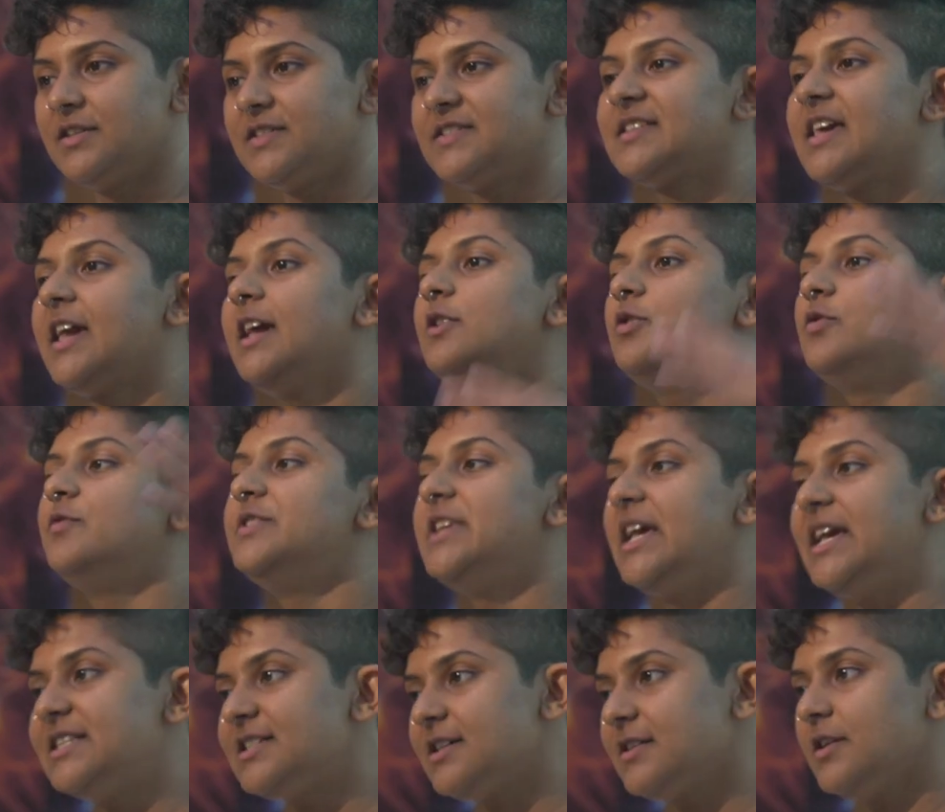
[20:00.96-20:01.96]
scale of
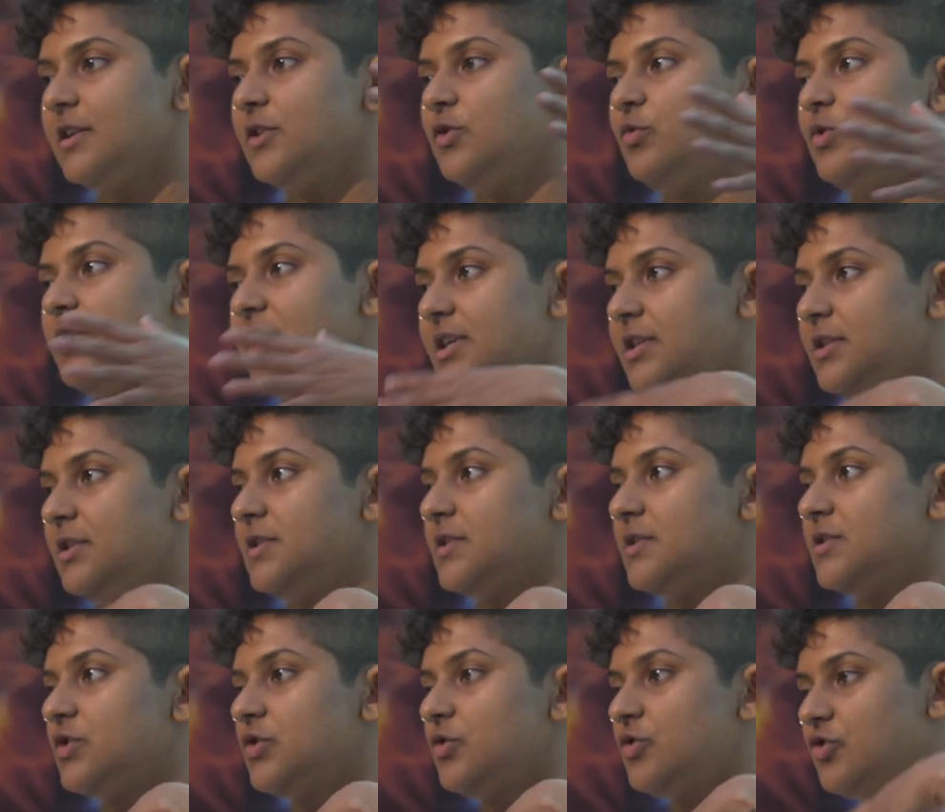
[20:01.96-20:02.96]
data that you need
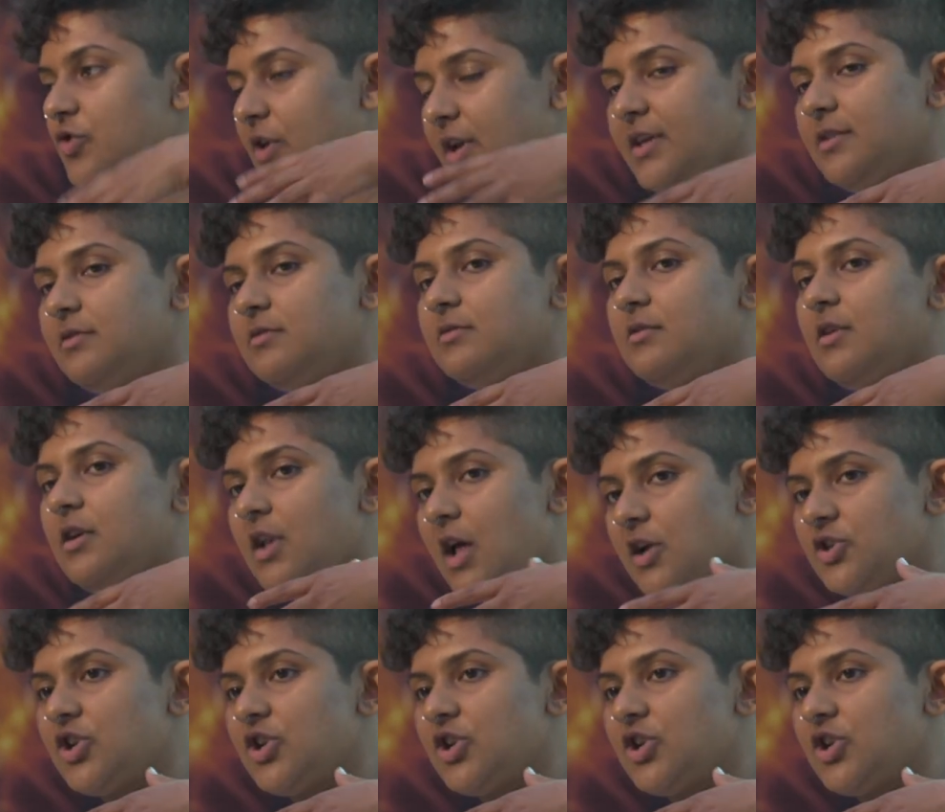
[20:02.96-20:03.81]
to train a large